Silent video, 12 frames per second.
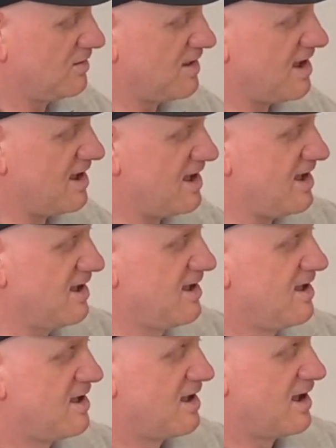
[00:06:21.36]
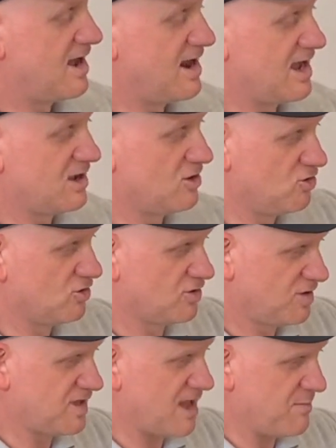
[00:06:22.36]
there and I can
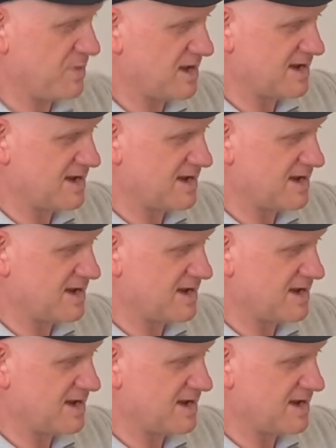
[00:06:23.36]
just tap it